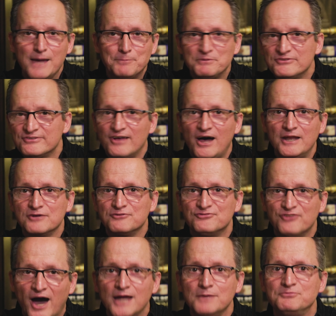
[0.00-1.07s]
episodic
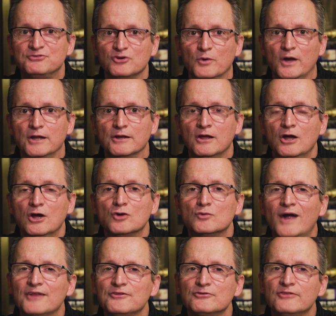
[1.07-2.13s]
vibe to it,
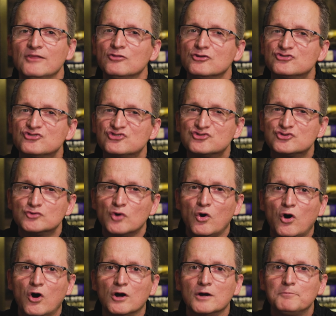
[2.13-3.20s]
rather than the
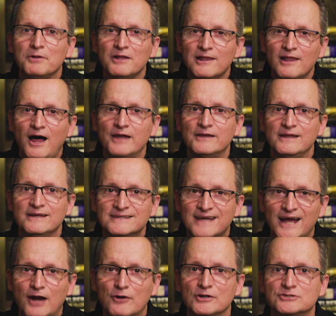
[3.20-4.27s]
strong plot and
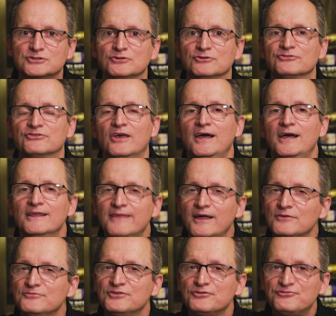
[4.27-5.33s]
characters
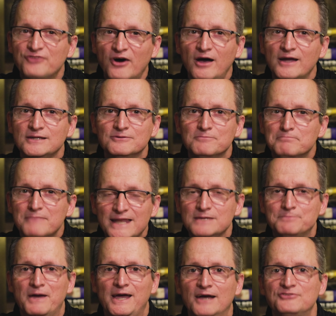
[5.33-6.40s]
that have defined
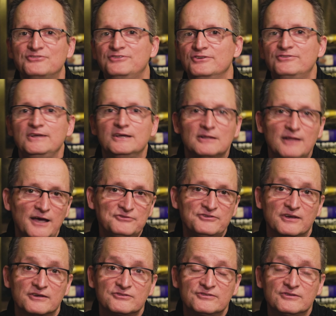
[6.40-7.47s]
many past Disney
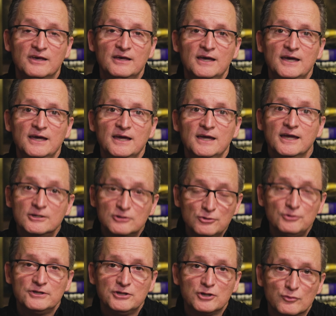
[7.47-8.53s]
classics,
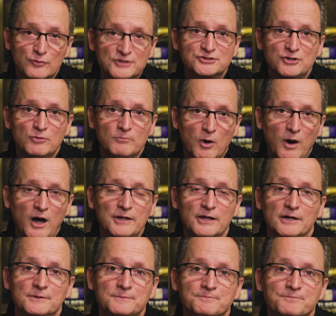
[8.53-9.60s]
including the original
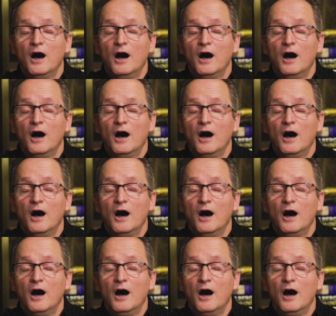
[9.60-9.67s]
Moana.